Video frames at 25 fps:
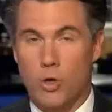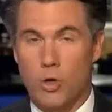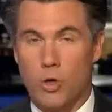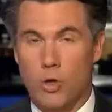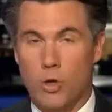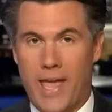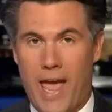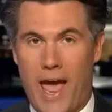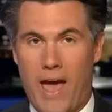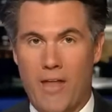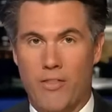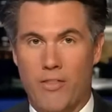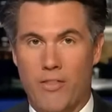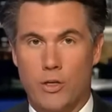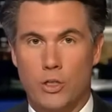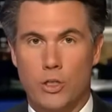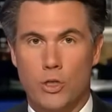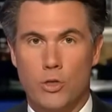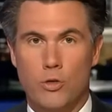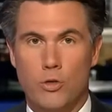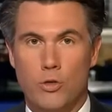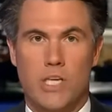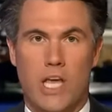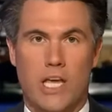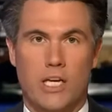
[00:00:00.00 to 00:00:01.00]
told the Catholic
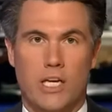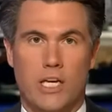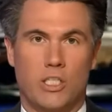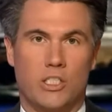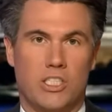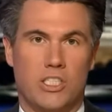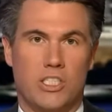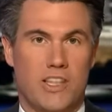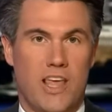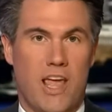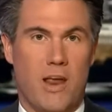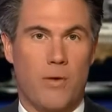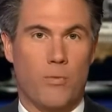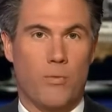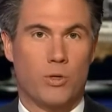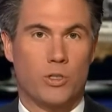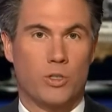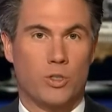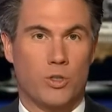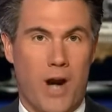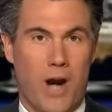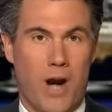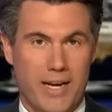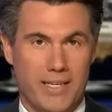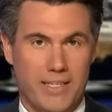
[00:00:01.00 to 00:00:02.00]
News Agency they
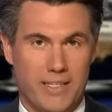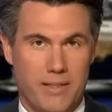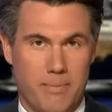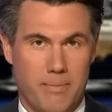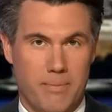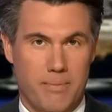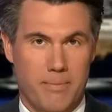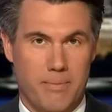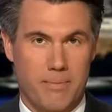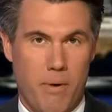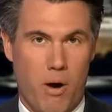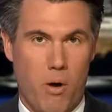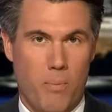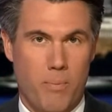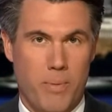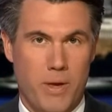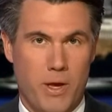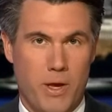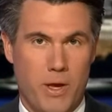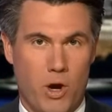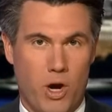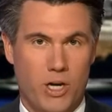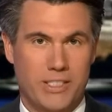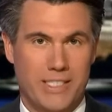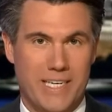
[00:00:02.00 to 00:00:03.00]
retracted the memo
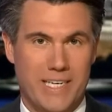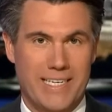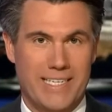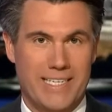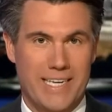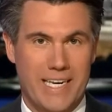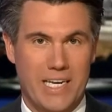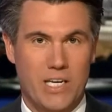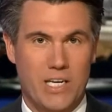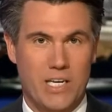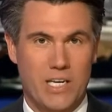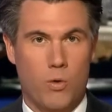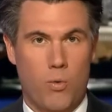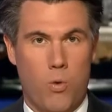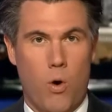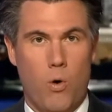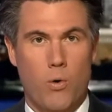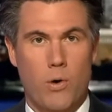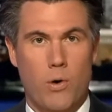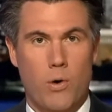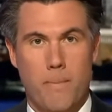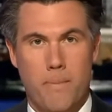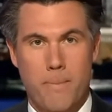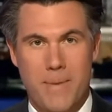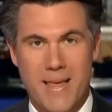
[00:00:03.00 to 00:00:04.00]
because it didn't,
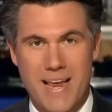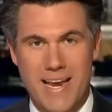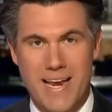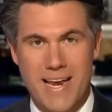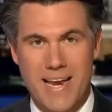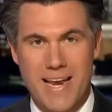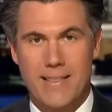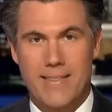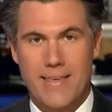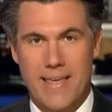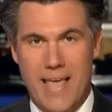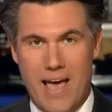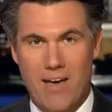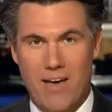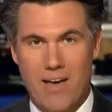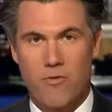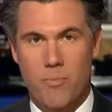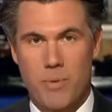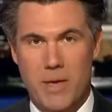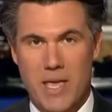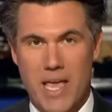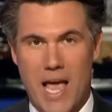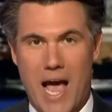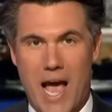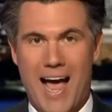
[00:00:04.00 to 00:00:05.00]
quote, meet the
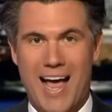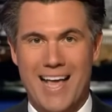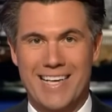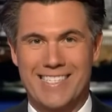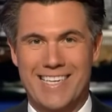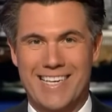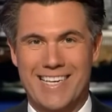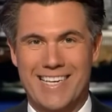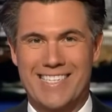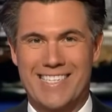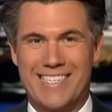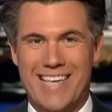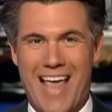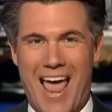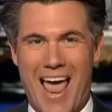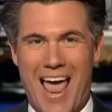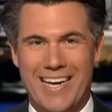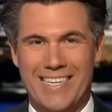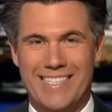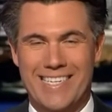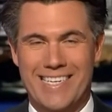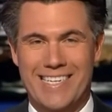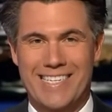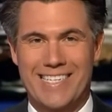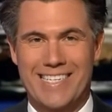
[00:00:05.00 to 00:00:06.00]
FBI's
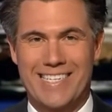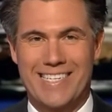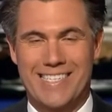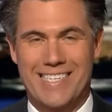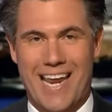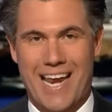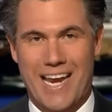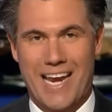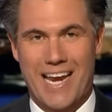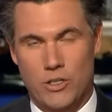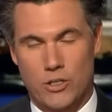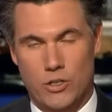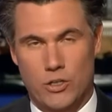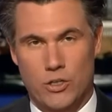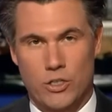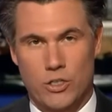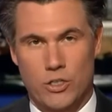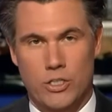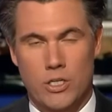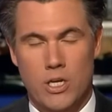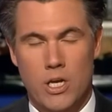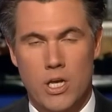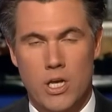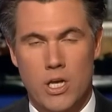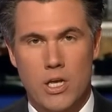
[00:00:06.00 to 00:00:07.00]
exacting
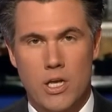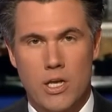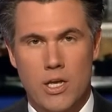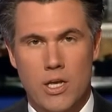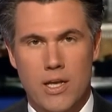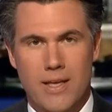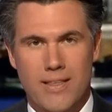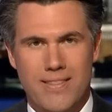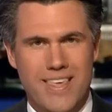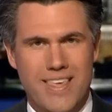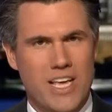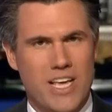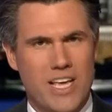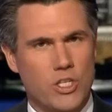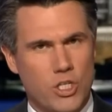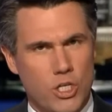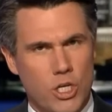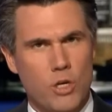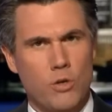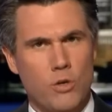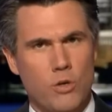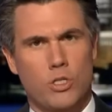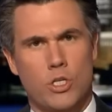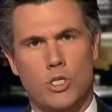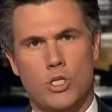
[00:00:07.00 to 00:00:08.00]
standards. The
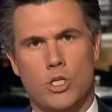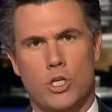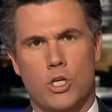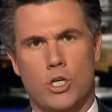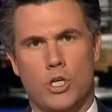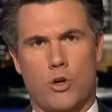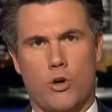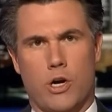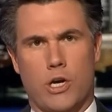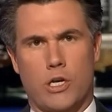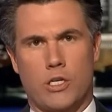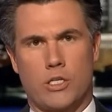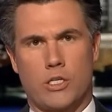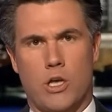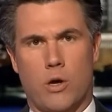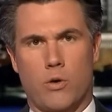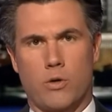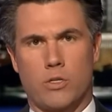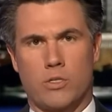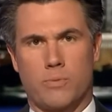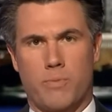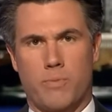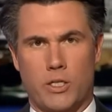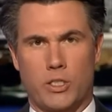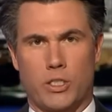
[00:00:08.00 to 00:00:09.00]
excuse is curious,
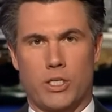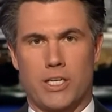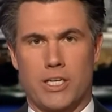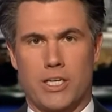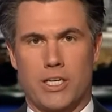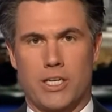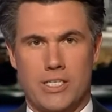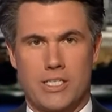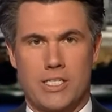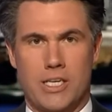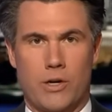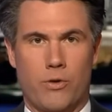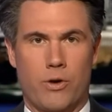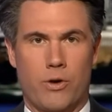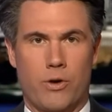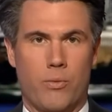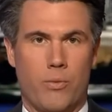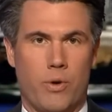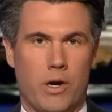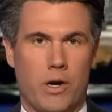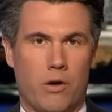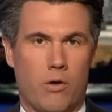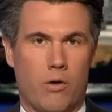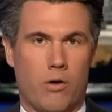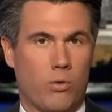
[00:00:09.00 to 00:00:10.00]
though, especially
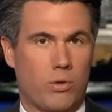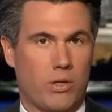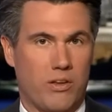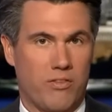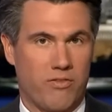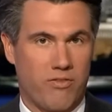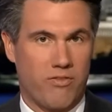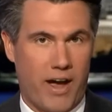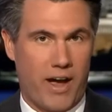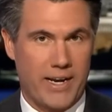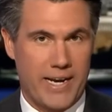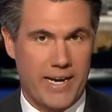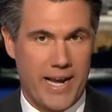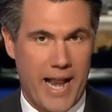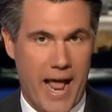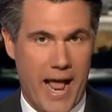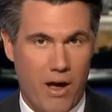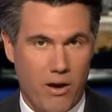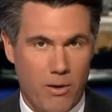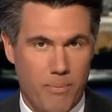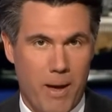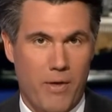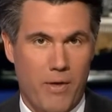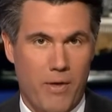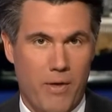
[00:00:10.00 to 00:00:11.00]
considering we are only finding
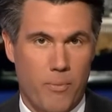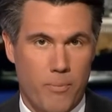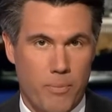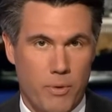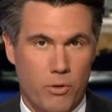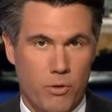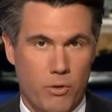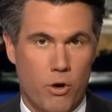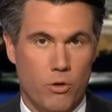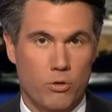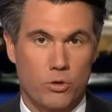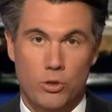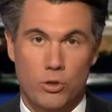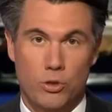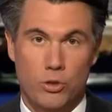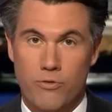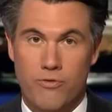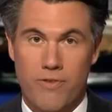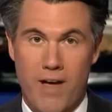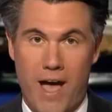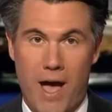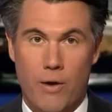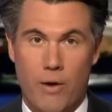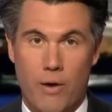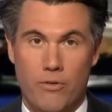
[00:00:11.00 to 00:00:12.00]
out about the Bureau's
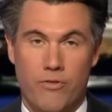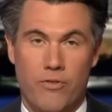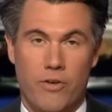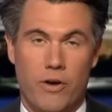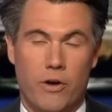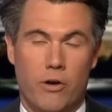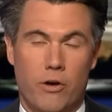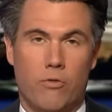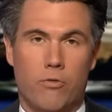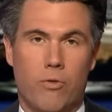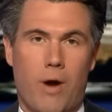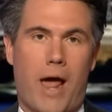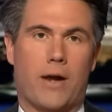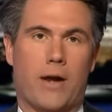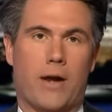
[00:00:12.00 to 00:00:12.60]
newfound fear of